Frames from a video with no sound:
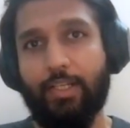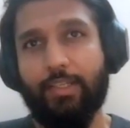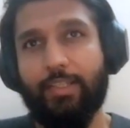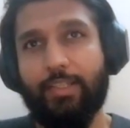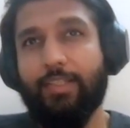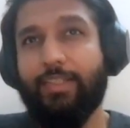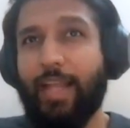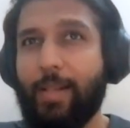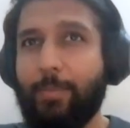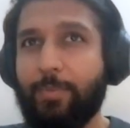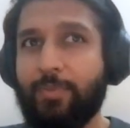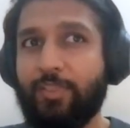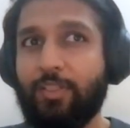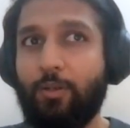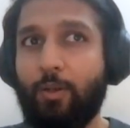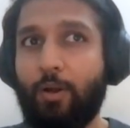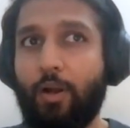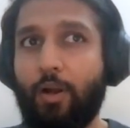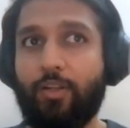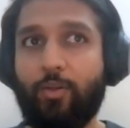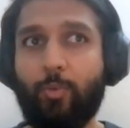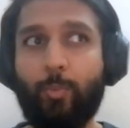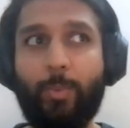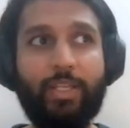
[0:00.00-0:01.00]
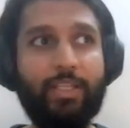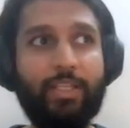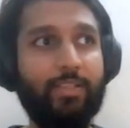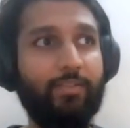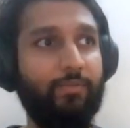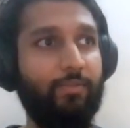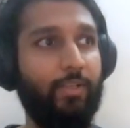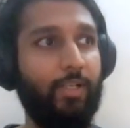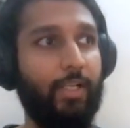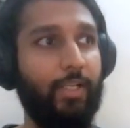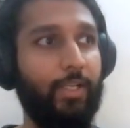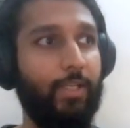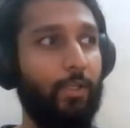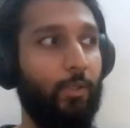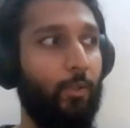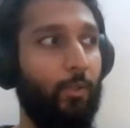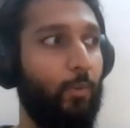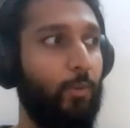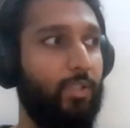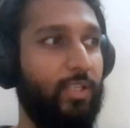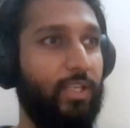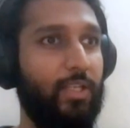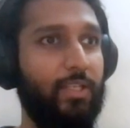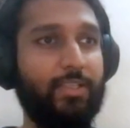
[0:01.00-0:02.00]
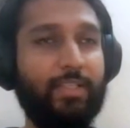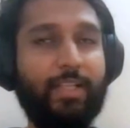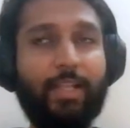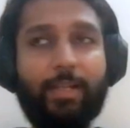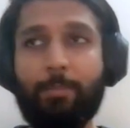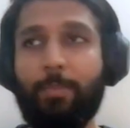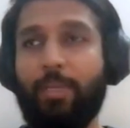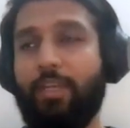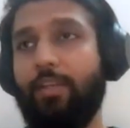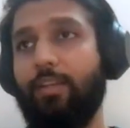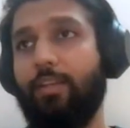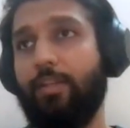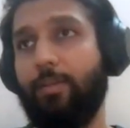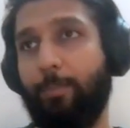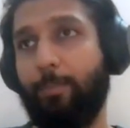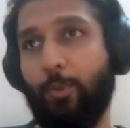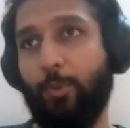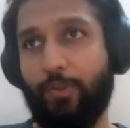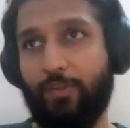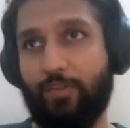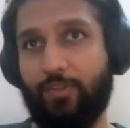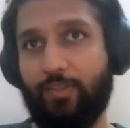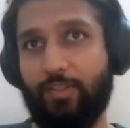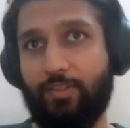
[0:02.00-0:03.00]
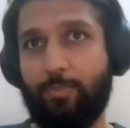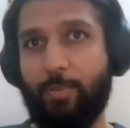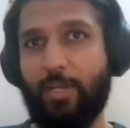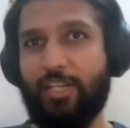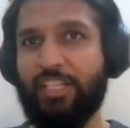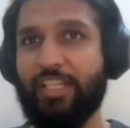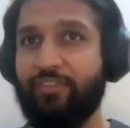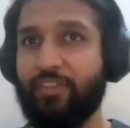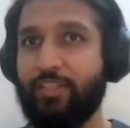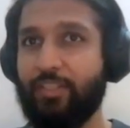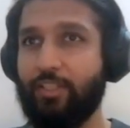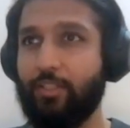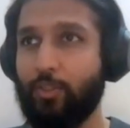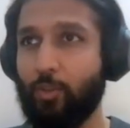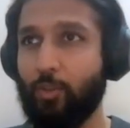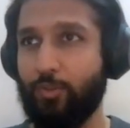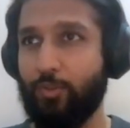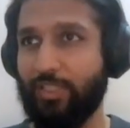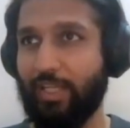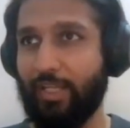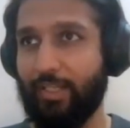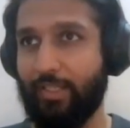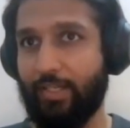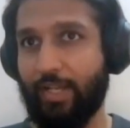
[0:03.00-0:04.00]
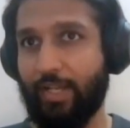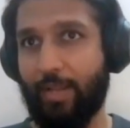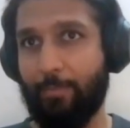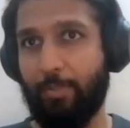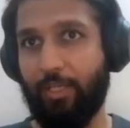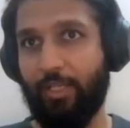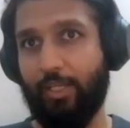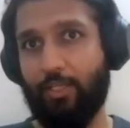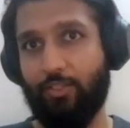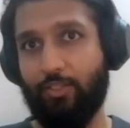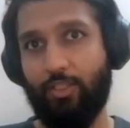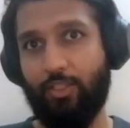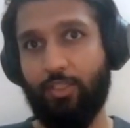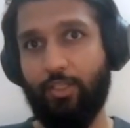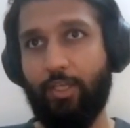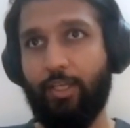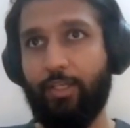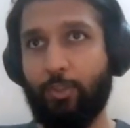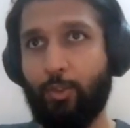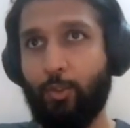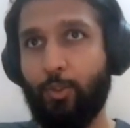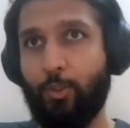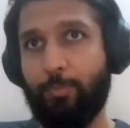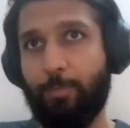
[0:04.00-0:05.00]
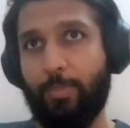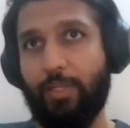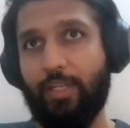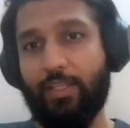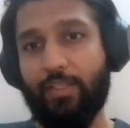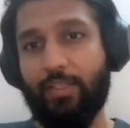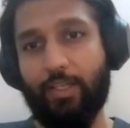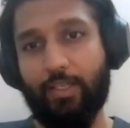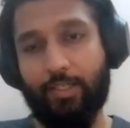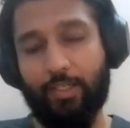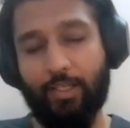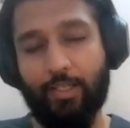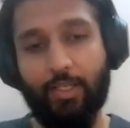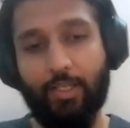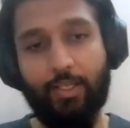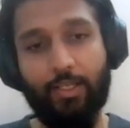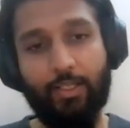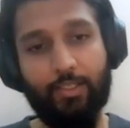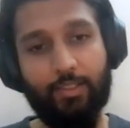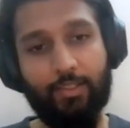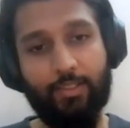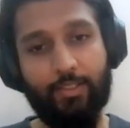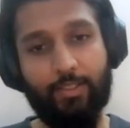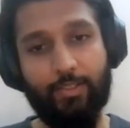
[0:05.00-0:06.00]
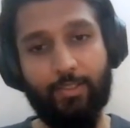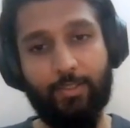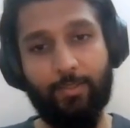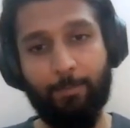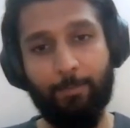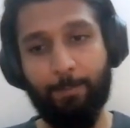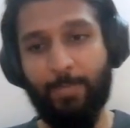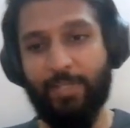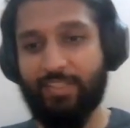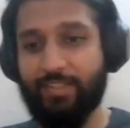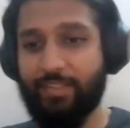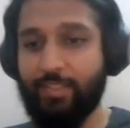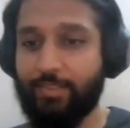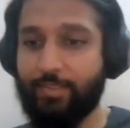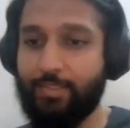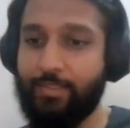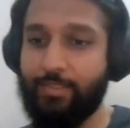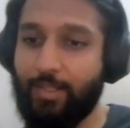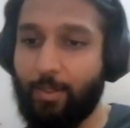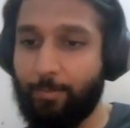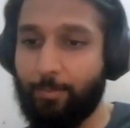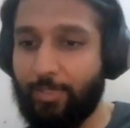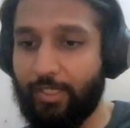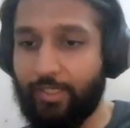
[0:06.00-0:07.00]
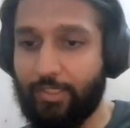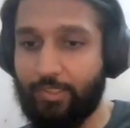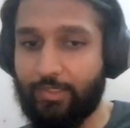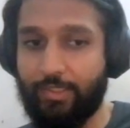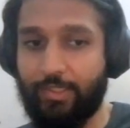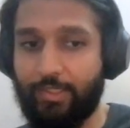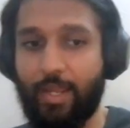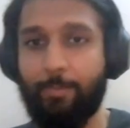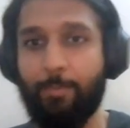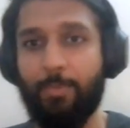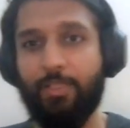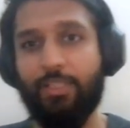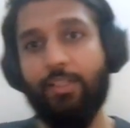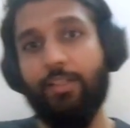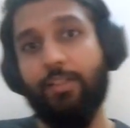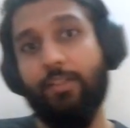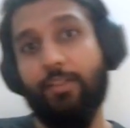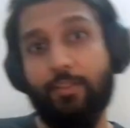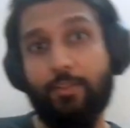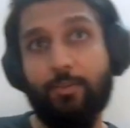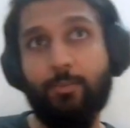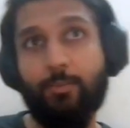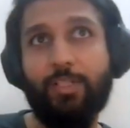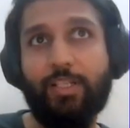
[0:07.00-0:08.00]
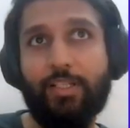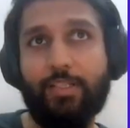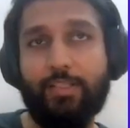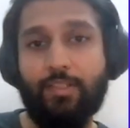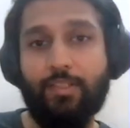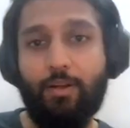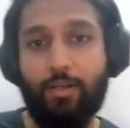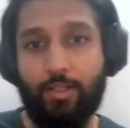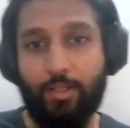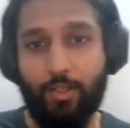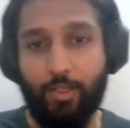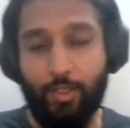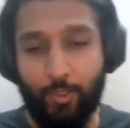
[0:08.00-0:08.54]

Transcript: This helps a lot with like, you know, things like making reports, especially if it's a two-sided application. It could be that the business has updated the app, but the consumer has not.